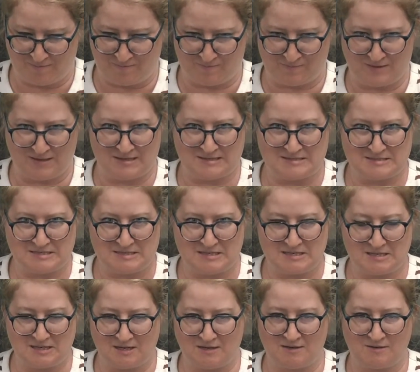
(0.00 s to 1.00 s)

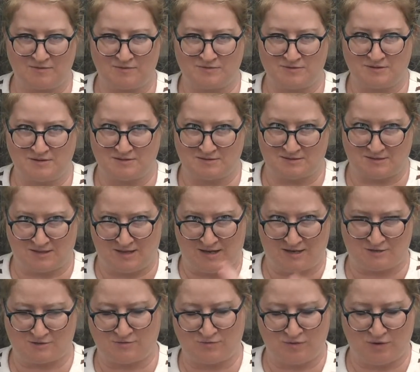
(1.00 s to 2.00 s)

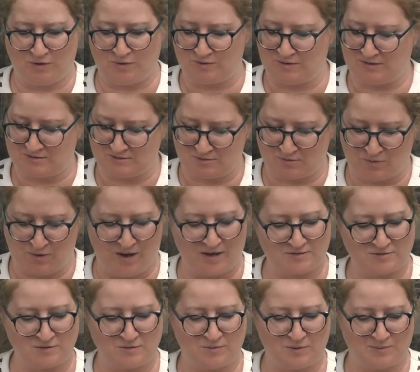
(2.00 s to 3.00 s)
Indy.gov/vote is an
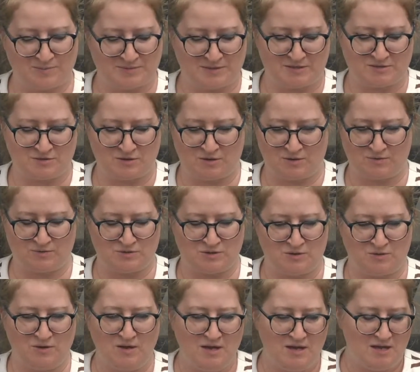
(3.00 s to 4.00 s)
excellent website to go
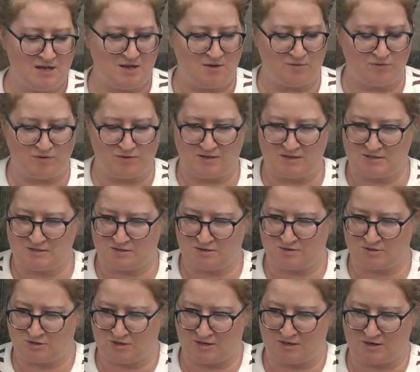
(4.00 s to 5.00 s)
to if you need to
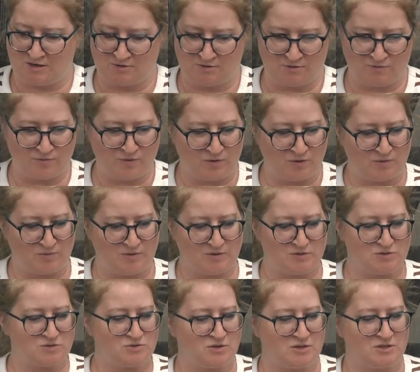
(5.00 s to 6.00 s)
check on your voting
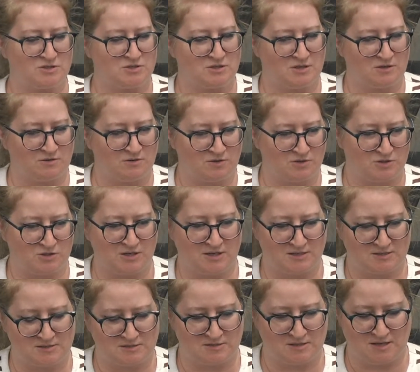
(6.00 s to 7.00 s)
registration or check
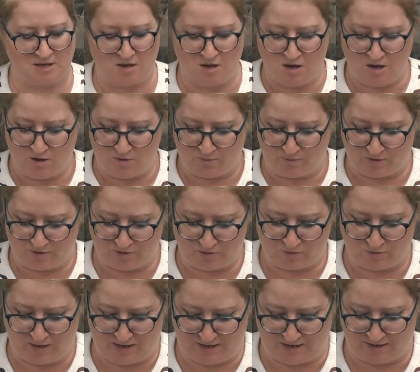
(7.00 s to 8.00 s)
and see where you
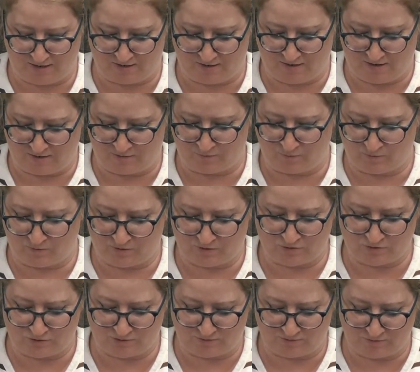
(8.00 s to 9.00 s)
can and where you
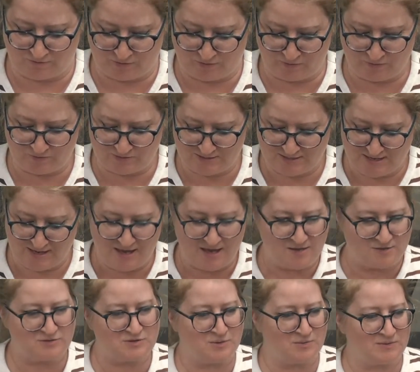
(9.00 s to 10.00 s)
should vote.
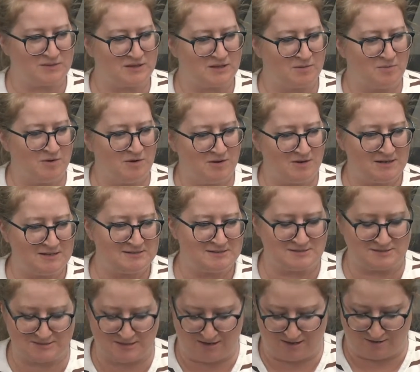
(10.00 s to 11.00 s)
So with the community
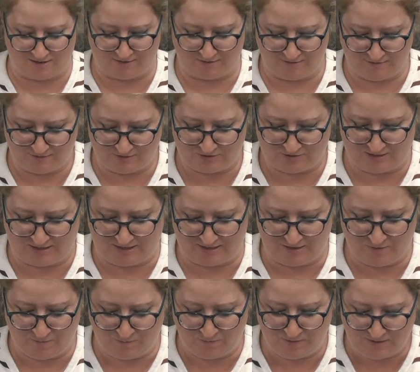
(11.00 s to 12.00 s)
sale,
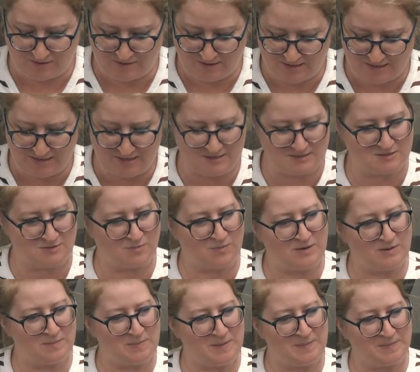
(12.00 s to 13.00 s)
Janet, what do
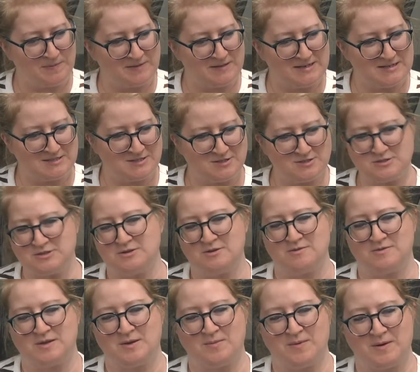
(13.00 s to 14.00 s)
people need to do
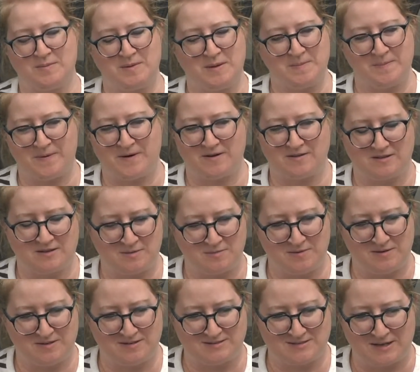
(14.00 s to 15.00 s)
if they want to be a part of the
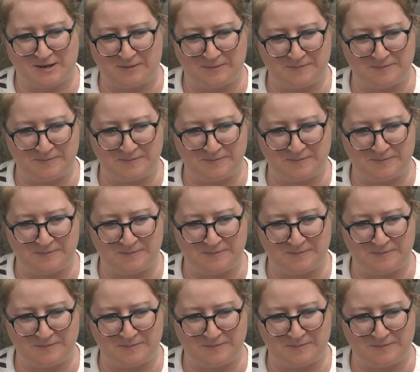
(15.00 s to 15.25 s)
community sale?